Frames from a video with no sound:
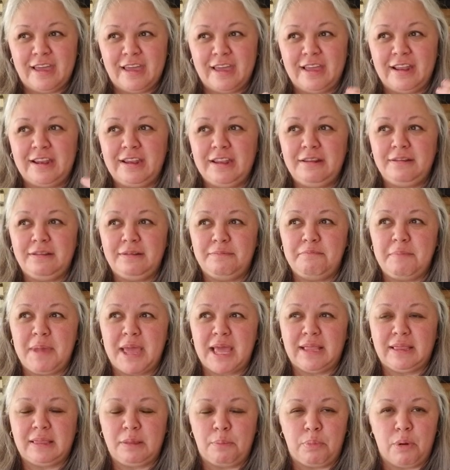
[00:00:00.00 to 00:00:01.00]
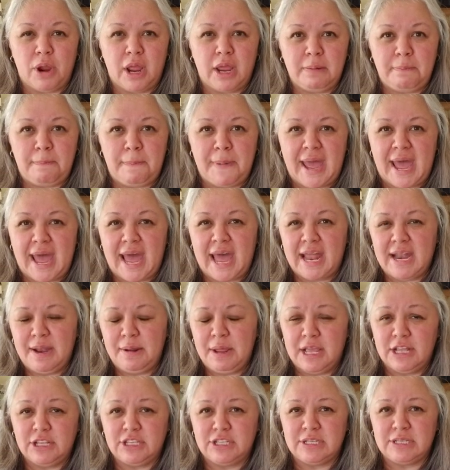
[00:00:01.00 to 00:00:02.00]
It didn't make the bread bad,
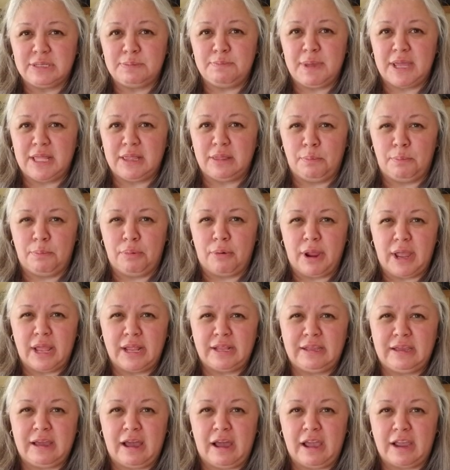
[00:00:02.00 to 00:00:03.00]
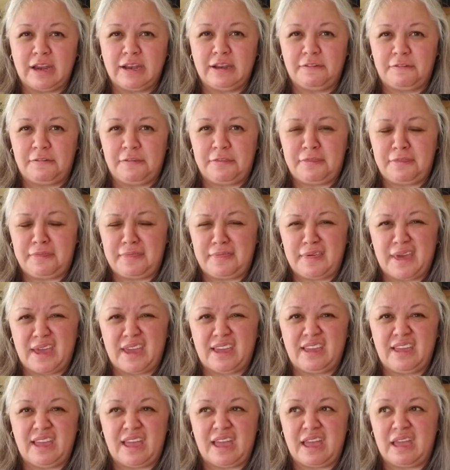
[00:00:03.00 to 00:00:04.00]
it just made the bread kind of thick
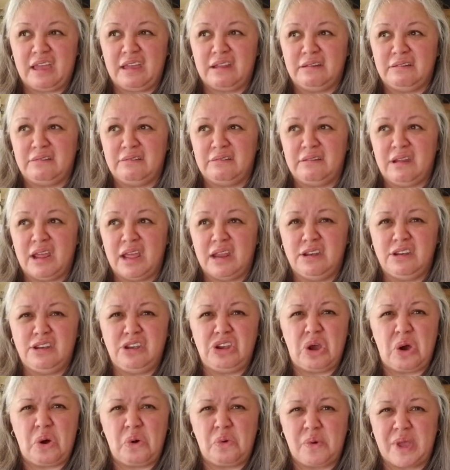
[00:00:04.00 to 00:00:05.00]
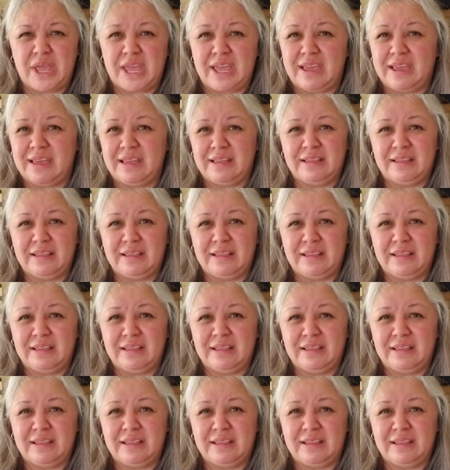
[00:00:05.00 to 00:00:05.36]
and, and doughy.